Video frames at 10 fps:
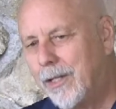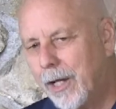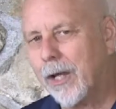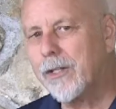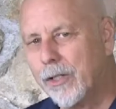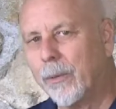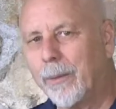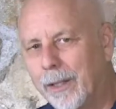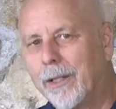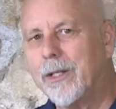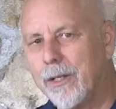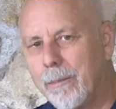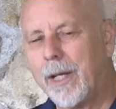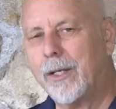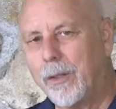Does your
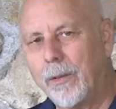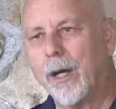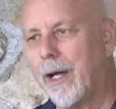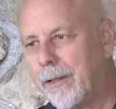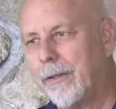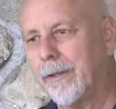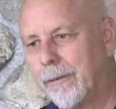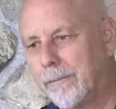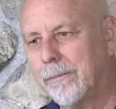religion make you kinder?